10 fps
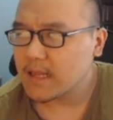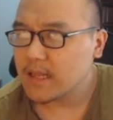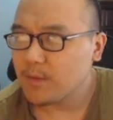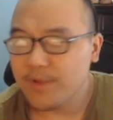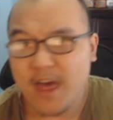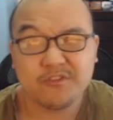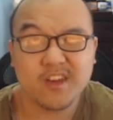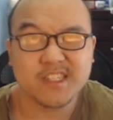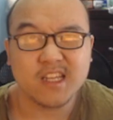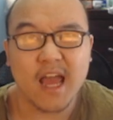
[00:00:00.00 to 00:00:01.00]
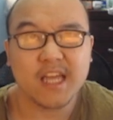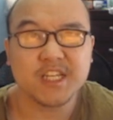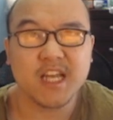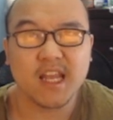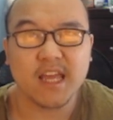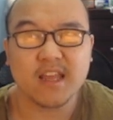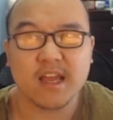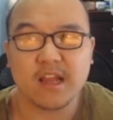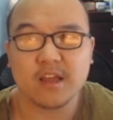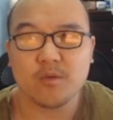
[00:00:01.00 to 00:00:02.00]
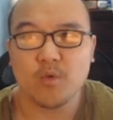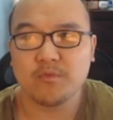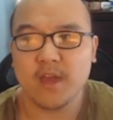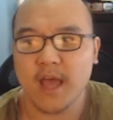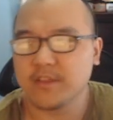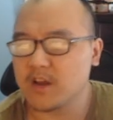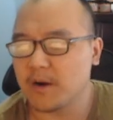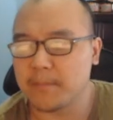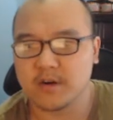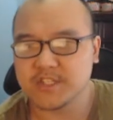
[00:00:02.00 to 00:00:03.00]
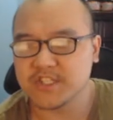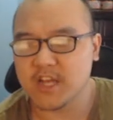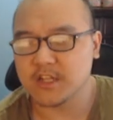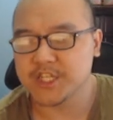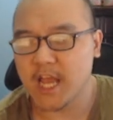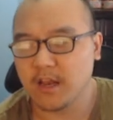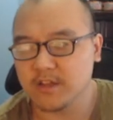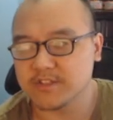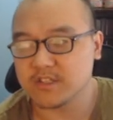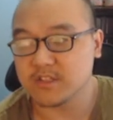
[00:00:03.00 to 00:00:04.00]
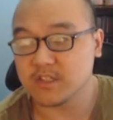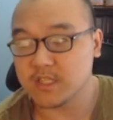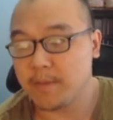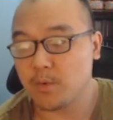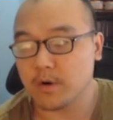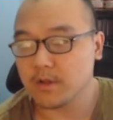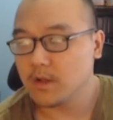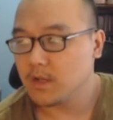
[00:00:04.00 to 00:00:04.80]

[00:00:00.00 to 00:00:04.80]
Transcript: would that fix it? I actually kind of like that idea. What if we had the Commercy style channel instances? That might work.